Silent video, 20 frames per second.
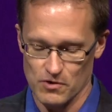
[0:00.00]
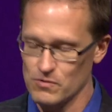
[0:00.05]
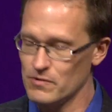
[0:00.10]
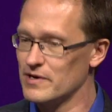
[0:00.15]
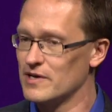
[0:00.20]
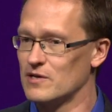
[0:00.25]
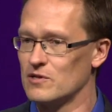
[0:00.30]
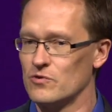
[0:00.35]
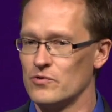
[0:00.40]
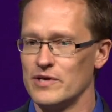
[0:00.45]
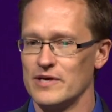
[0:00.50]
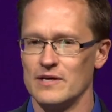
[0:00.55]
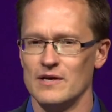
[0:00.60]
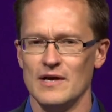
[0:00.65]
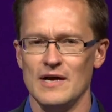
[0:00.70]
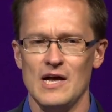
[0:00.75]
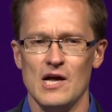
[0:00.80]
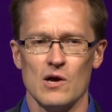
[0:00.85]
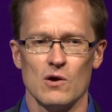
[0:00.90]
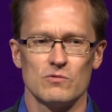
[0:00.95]
forward, including
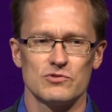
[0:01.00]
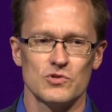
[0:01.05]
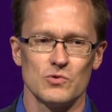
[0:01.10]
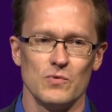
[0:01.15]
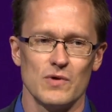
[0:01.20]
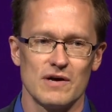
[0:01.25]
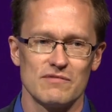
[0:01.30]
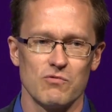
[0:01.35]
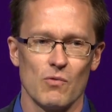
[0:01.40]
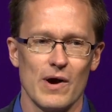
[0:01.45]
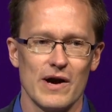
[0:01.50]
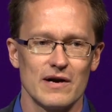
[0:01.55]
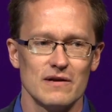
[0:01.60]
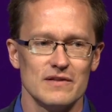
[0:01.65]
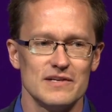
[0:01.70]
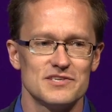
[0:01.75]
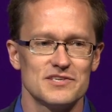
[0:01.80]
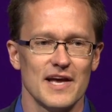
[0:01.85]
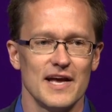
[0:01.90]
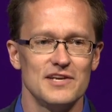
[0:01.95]
soon we'll have
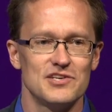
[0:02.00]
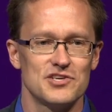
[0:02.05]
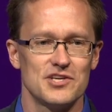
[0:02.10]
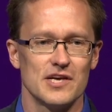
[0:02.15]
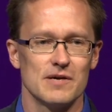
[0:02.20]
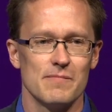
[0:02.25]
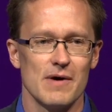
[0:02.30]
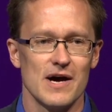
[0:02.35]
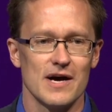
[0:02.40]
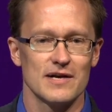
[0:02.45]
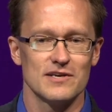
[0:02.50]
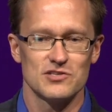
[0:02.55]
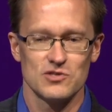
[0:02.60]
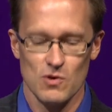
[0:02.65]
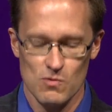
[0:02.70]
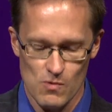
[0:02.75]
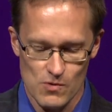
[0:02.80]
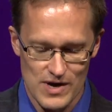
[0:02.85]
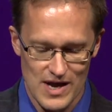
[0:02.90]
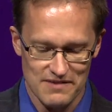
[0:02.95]
wireless HDMI.
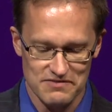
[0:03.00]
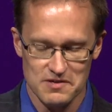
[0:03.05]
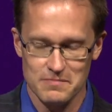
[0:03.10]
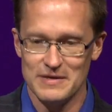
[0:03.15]
So it won't have